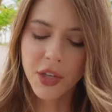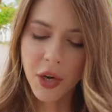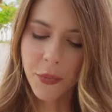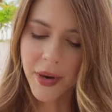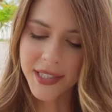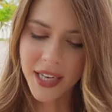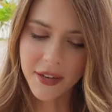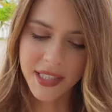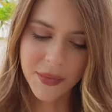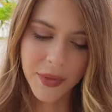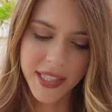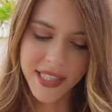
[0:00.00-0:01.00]
the note breakdown
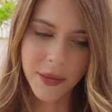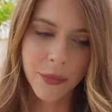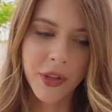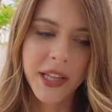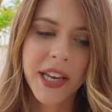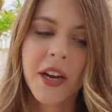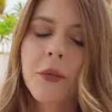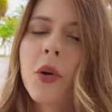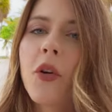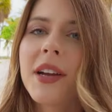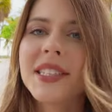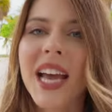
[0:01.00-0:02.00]
is pretty simple in here. We're
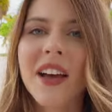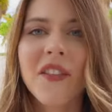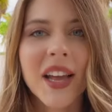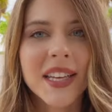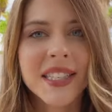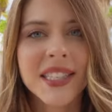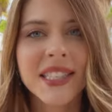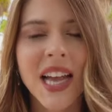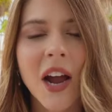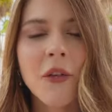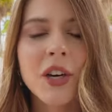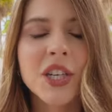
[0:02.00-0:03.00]
going to have a
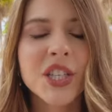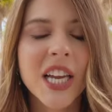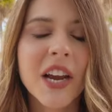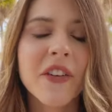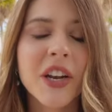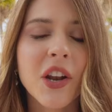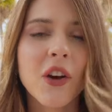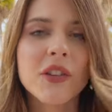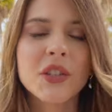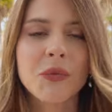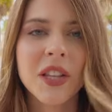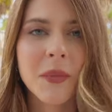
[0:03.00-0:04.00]
sour cherry
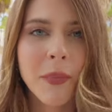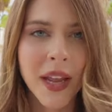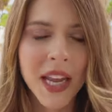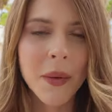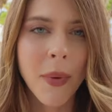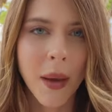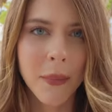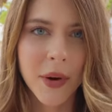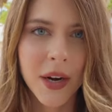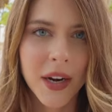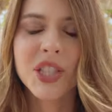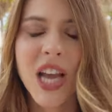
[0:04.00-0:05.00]
note with pink
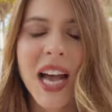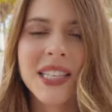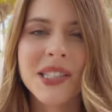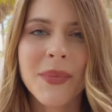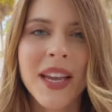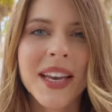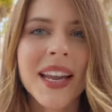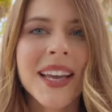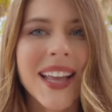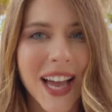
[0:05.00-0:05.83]
pepper, jasmine,